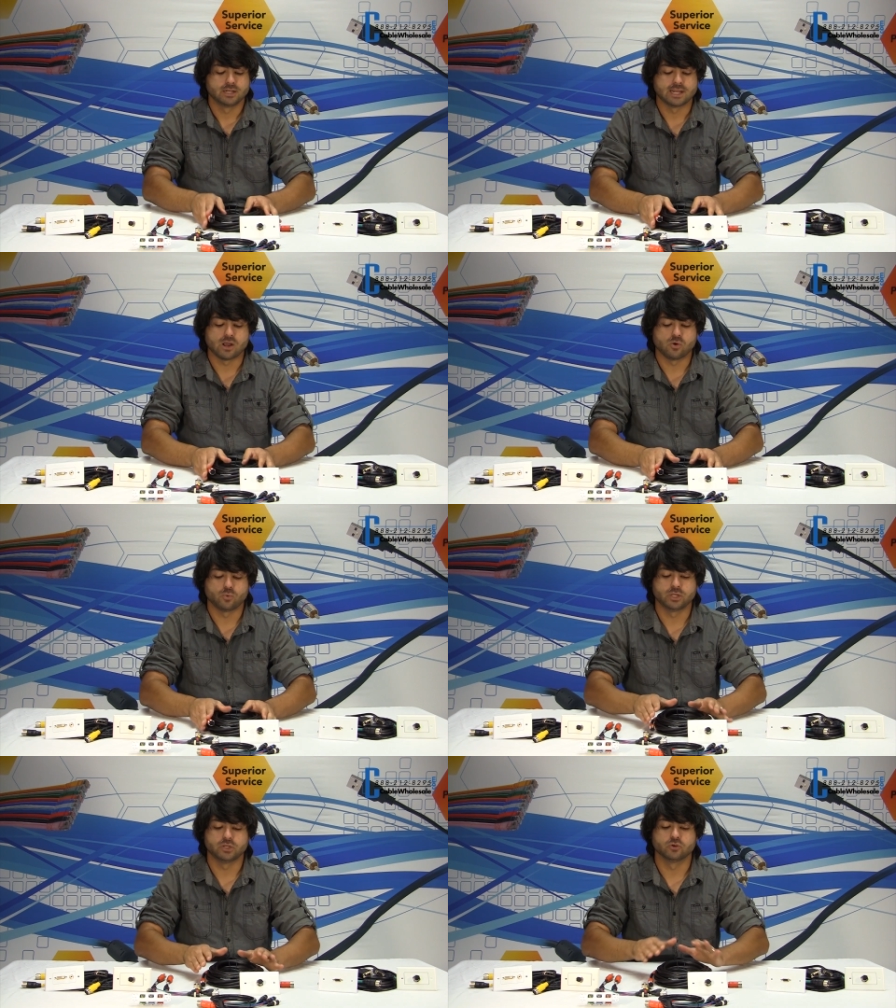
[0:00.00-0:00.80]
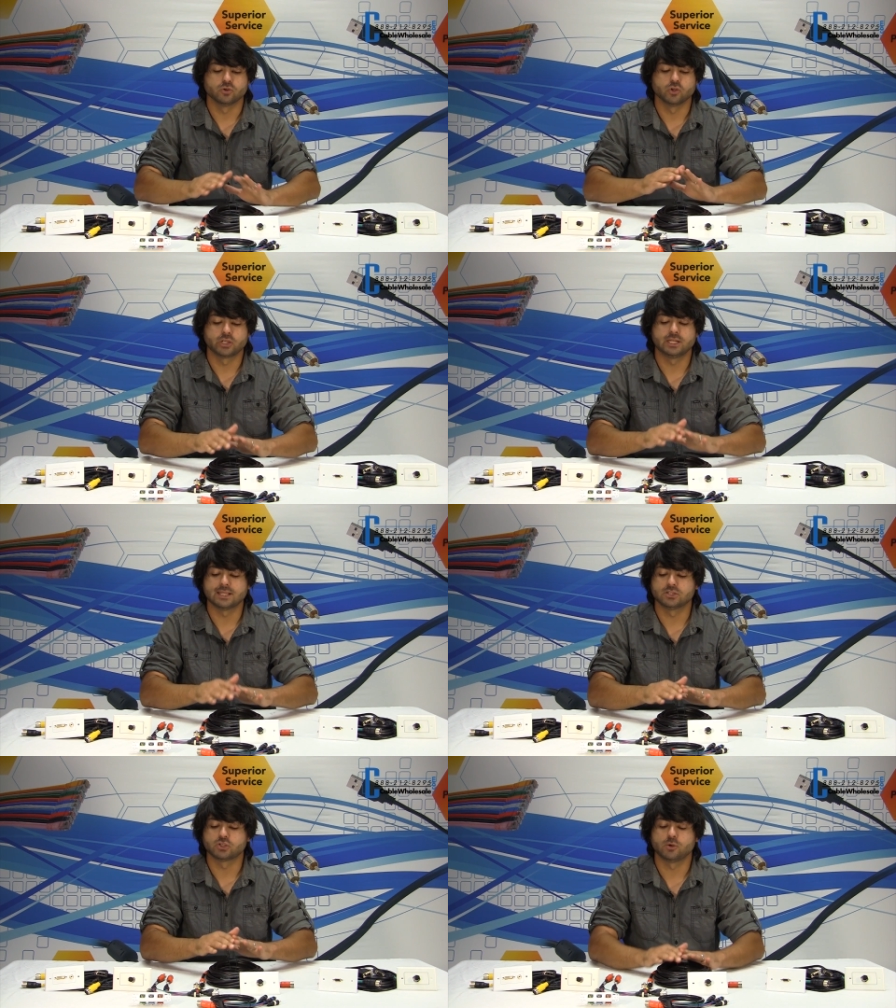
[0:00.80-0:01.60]
Now, when you're looking
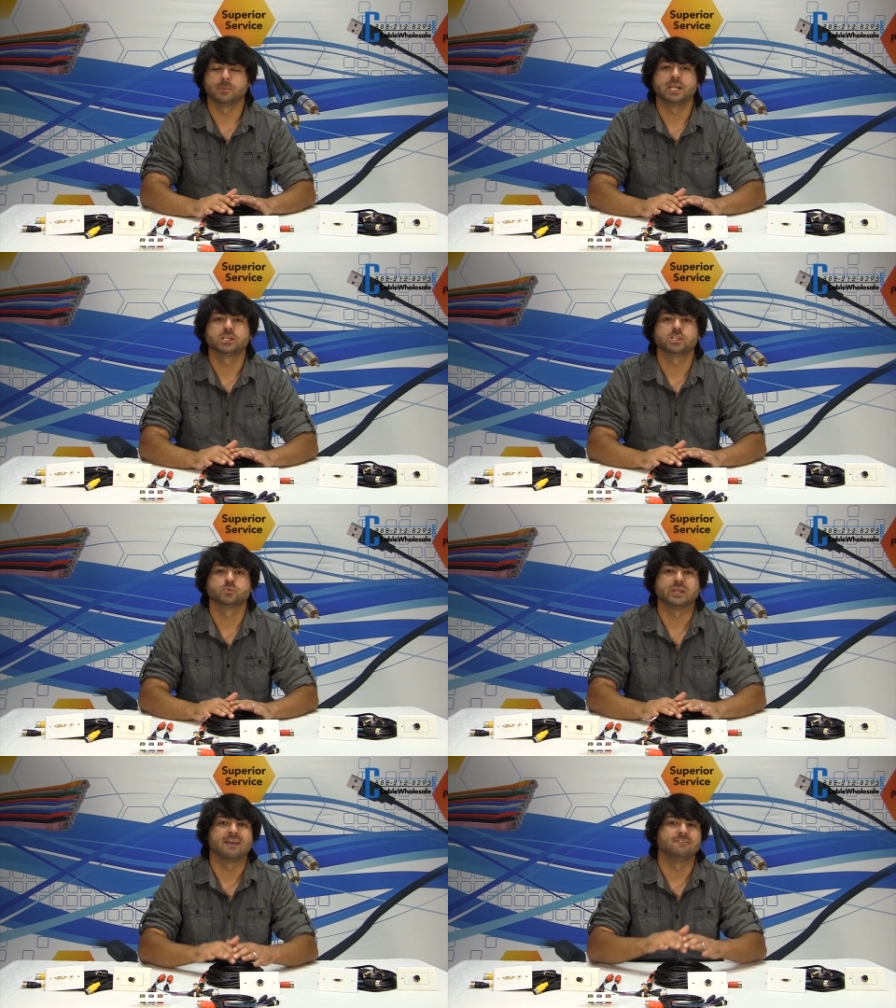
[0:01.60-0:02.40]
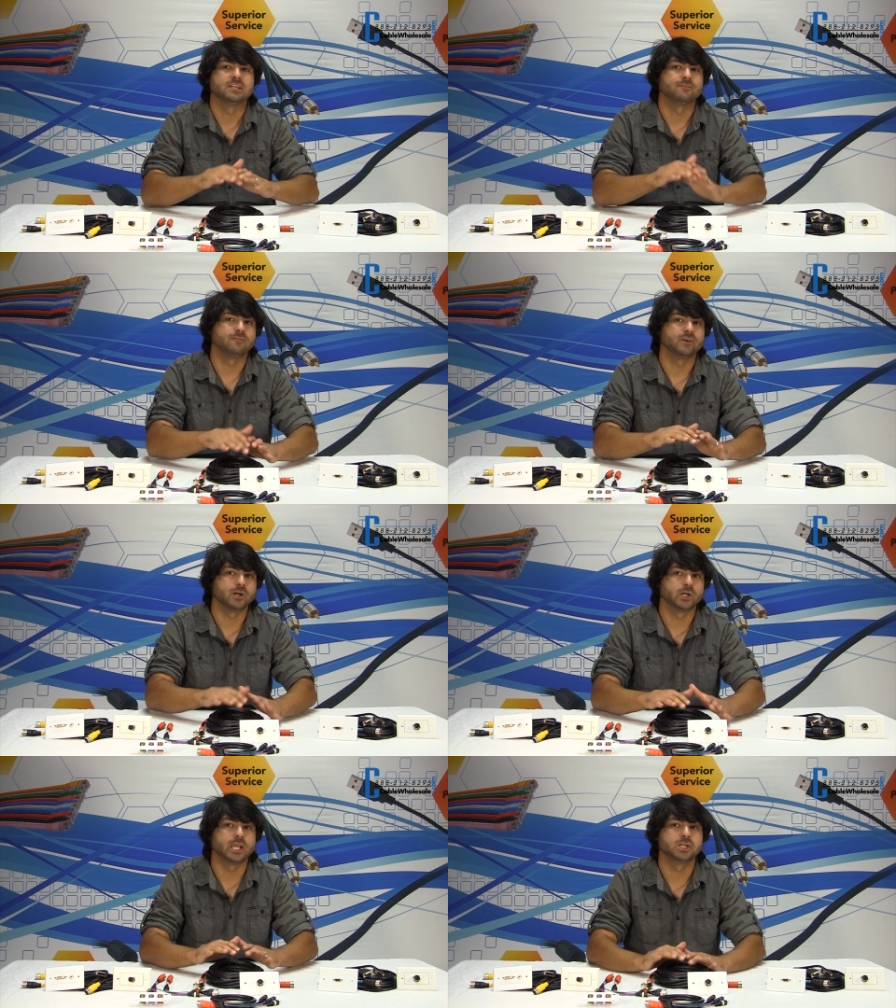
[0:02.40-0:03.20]
at the terminations, we have different
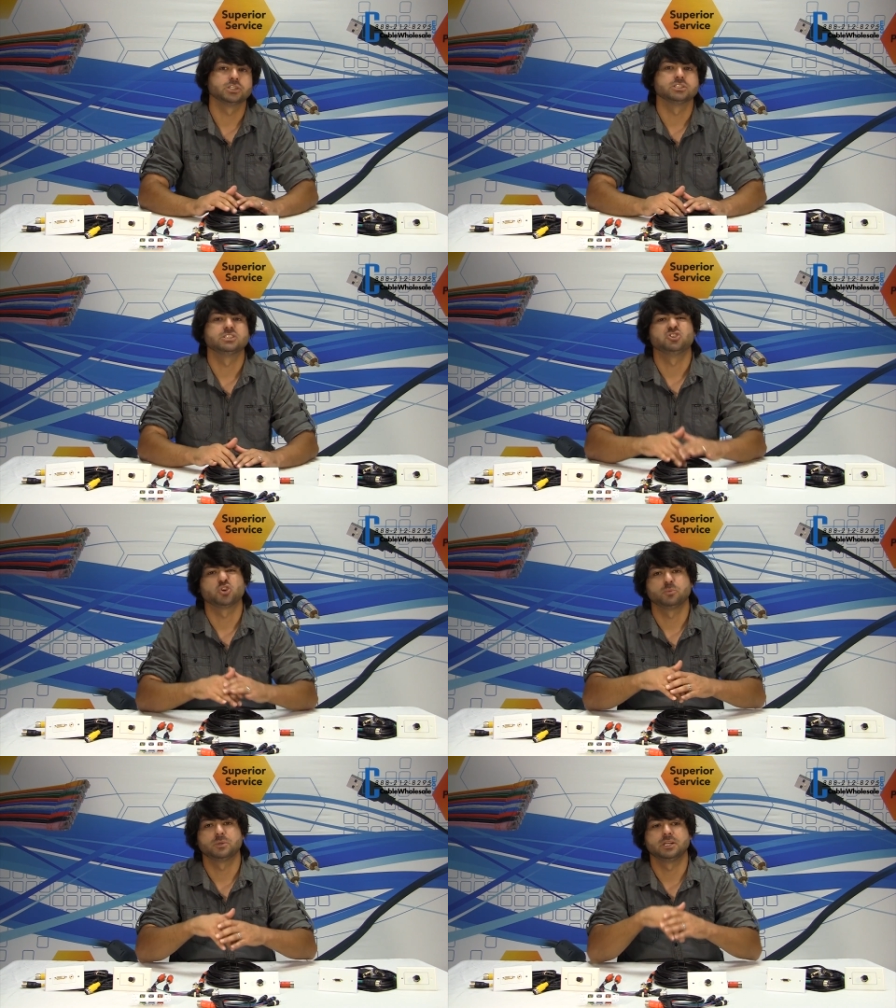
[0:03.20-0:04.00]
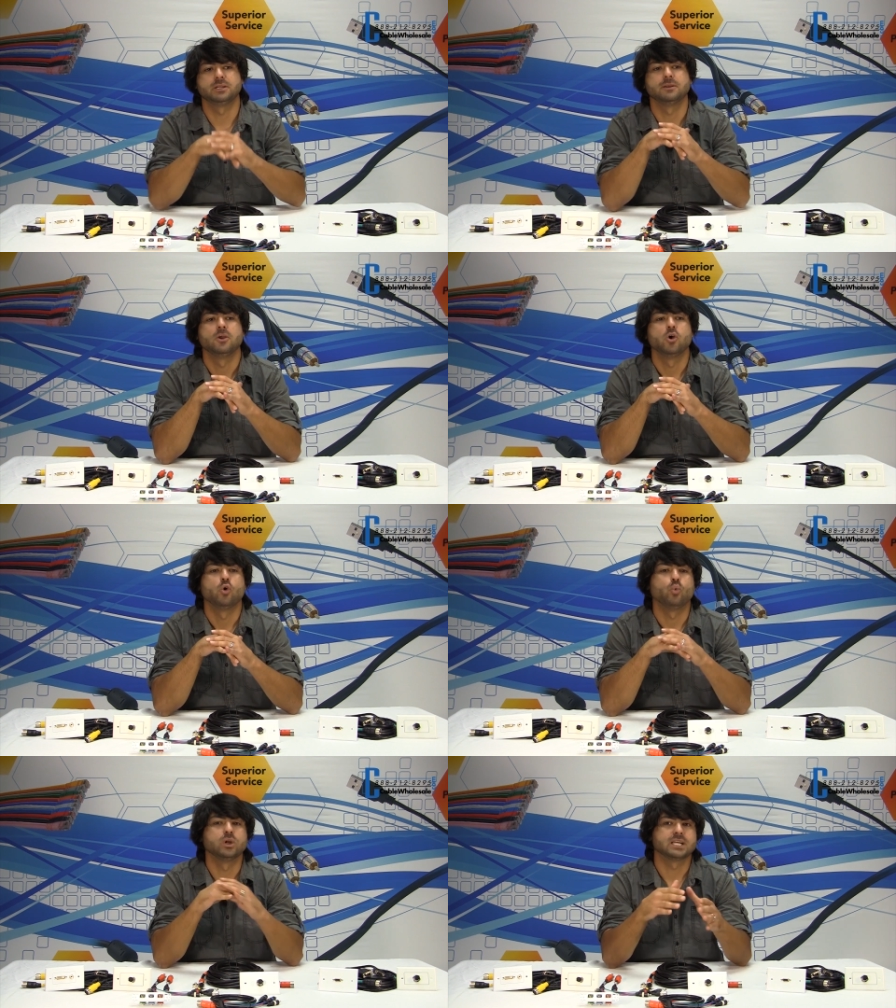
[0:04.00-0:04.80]
variations determining
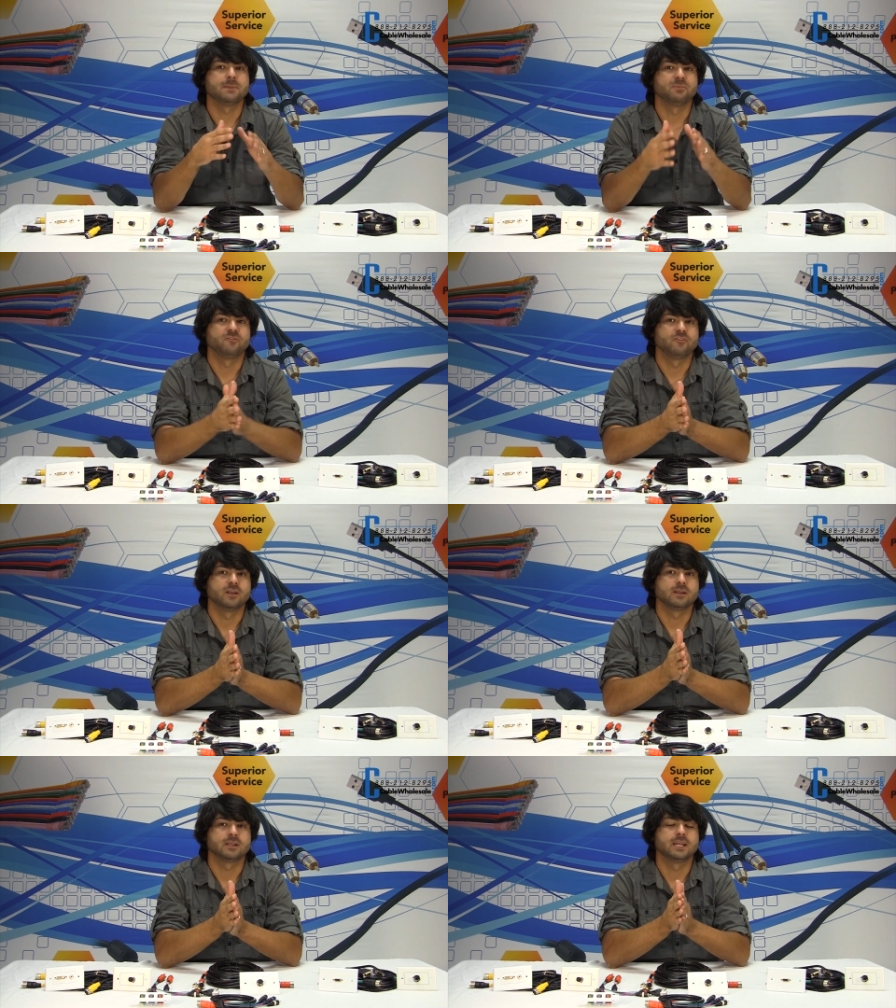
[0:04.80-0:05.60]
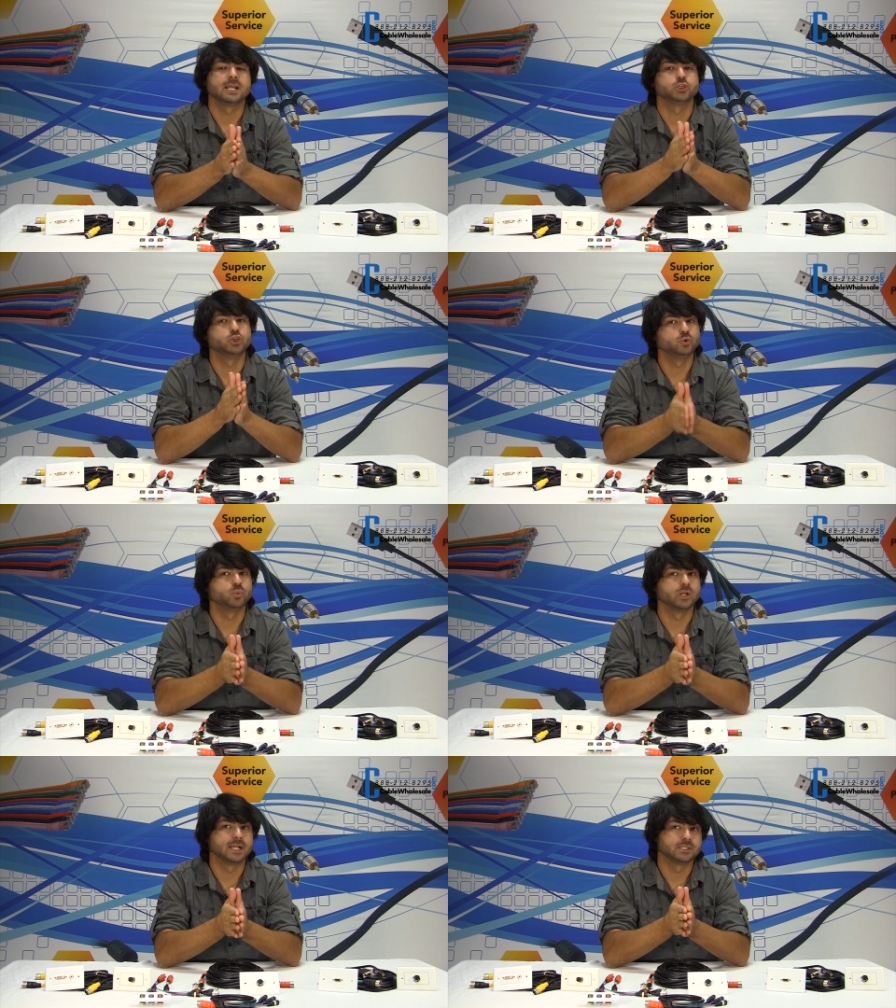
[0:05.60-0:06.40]
what type of connection you
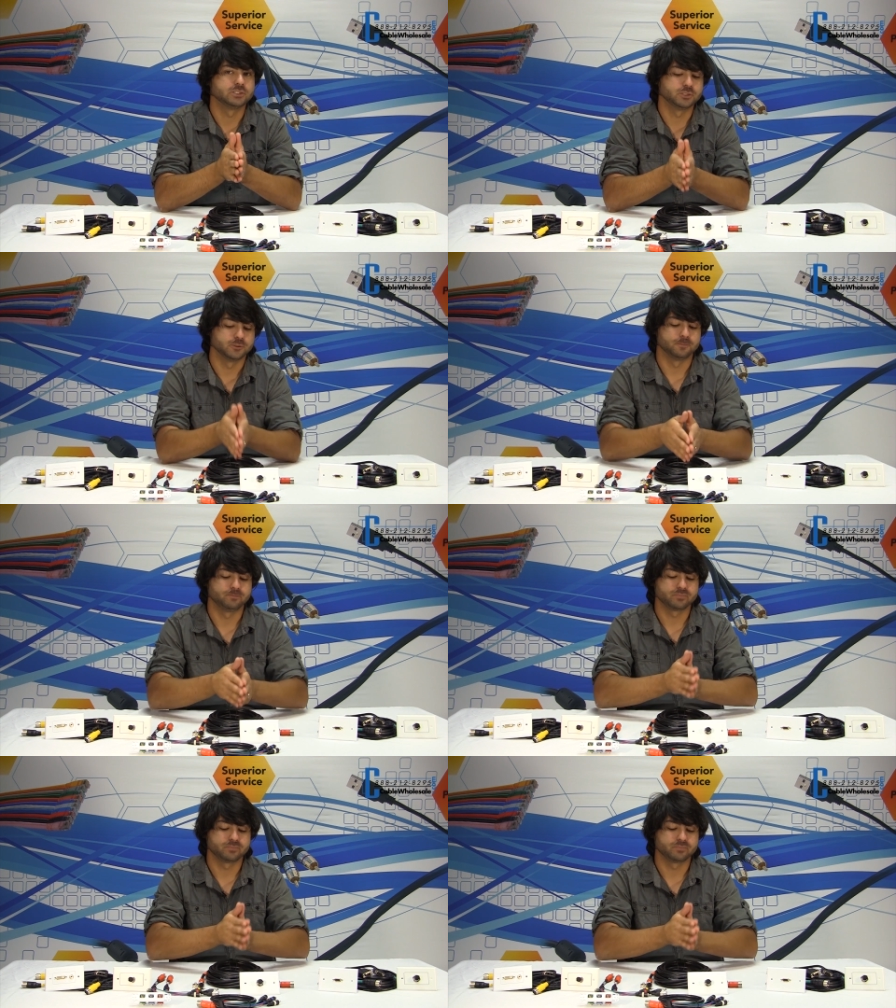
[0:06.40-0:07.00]
would like to do.